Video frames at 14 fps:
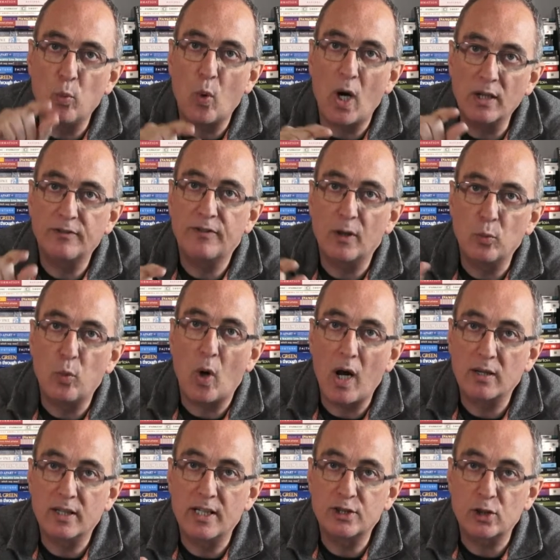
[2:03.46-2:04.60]
word for word,
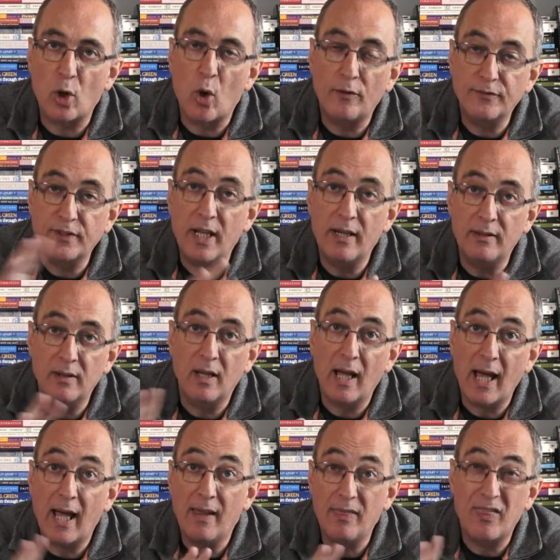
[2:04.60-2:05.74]
because often
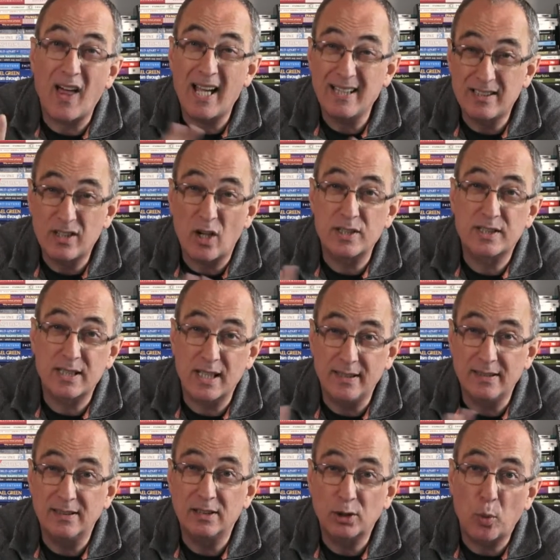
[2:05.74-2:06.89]
that
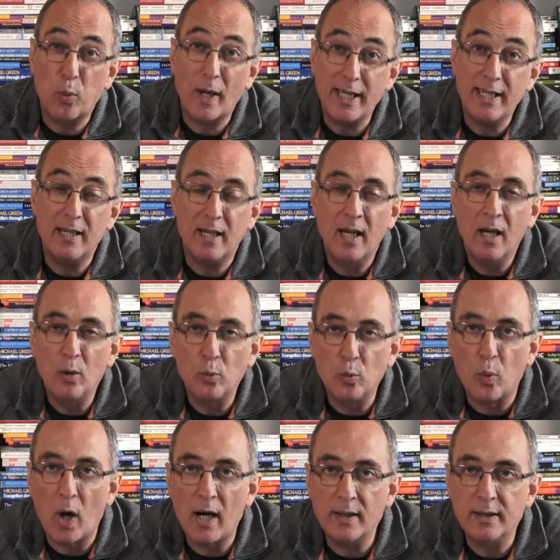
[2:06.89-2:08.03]
doesn't quite
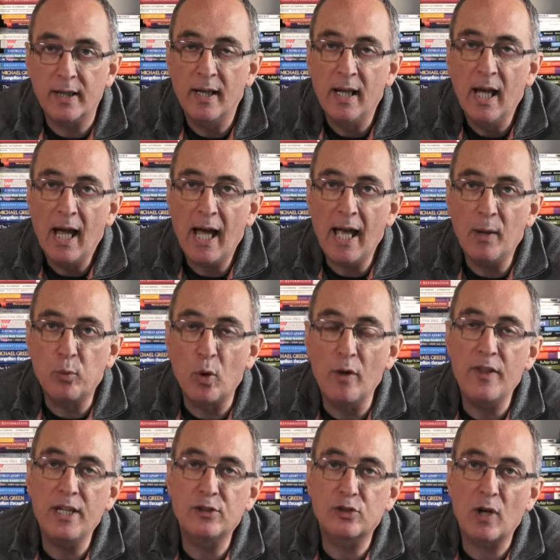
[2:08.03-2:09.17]
work, what
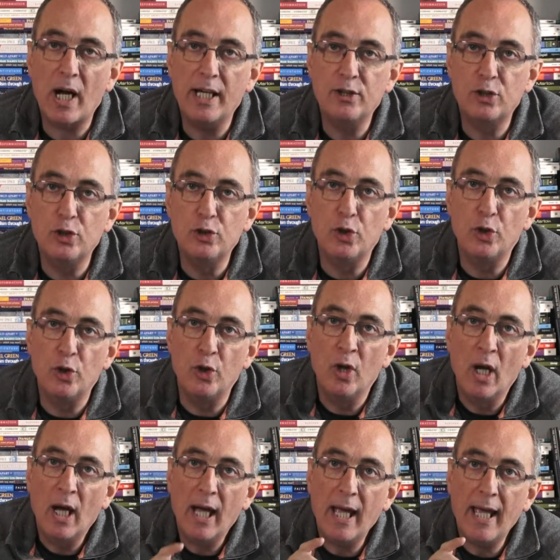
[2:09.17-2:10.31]
they try to do
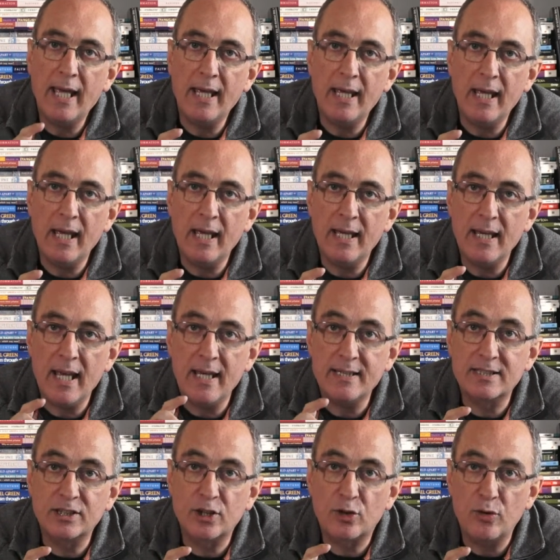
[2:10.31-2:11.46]
is
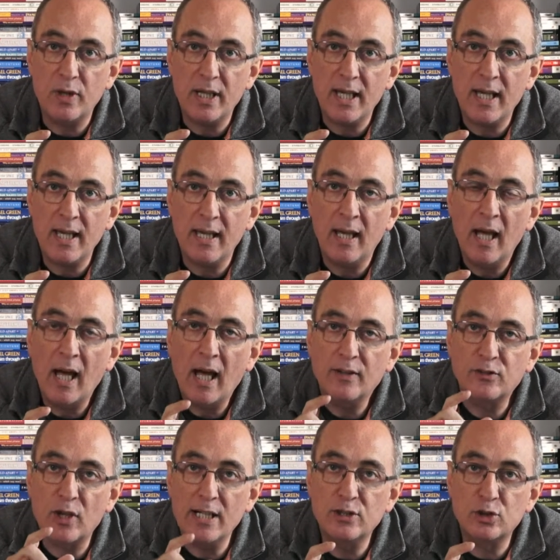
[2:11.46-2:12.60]
create
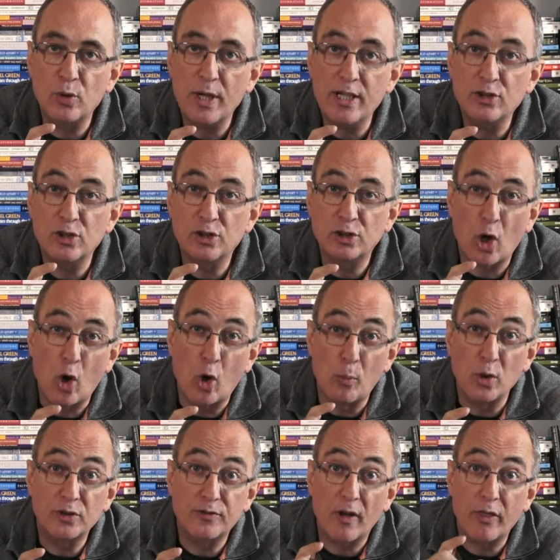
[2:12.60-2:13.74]
translations
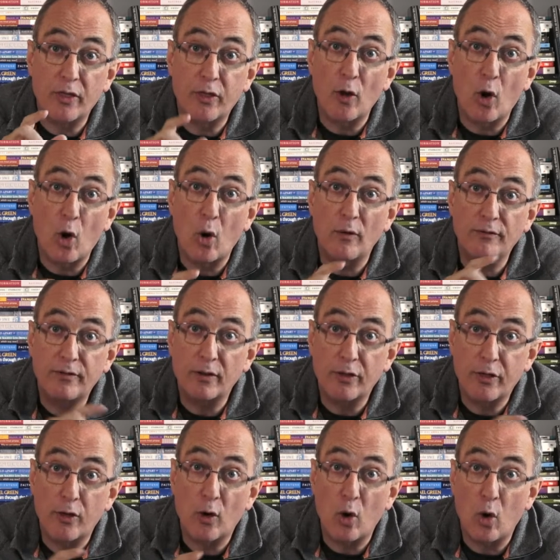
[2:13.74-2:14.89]
almost for
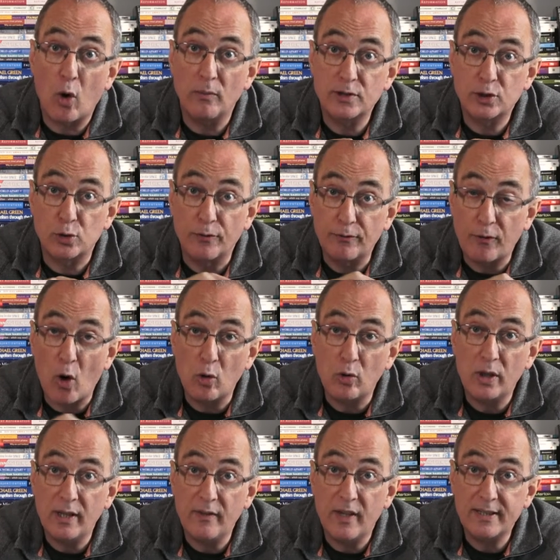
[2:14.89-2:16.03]
thought. So
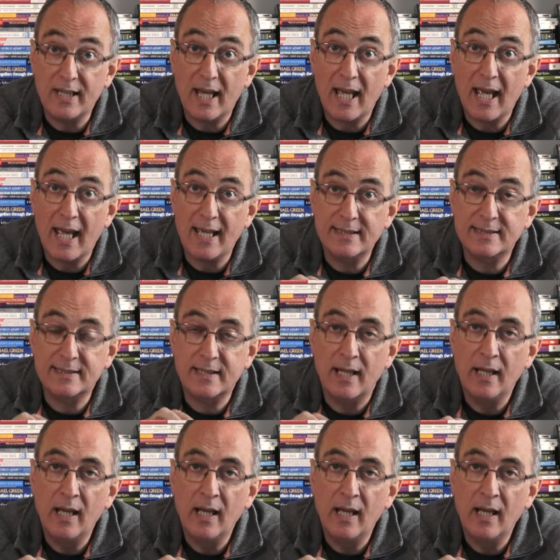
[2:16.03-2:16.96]
following the text,